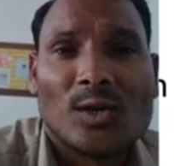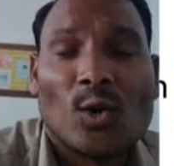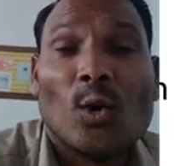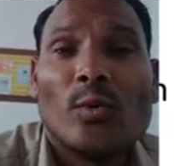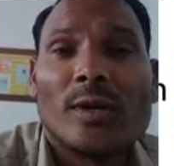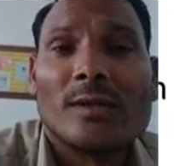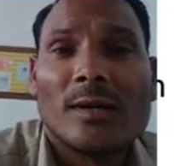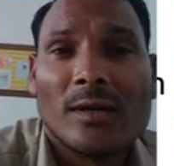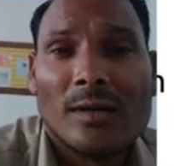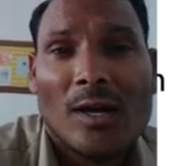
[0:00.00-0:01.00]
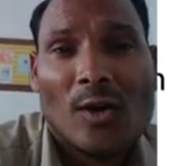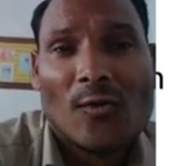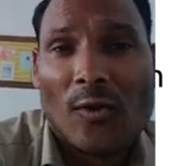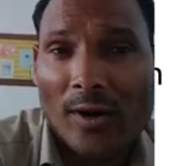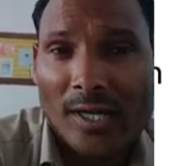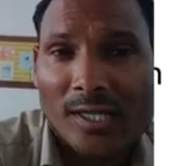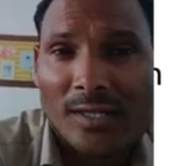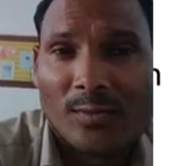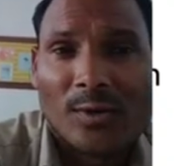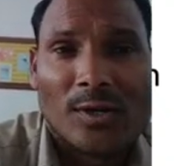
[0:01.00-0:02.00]
over the forest
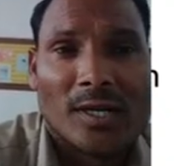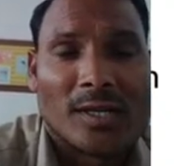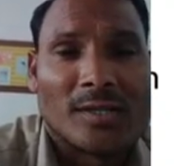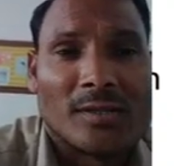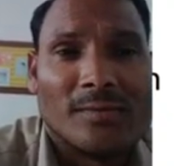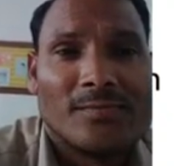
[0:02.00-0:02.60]
products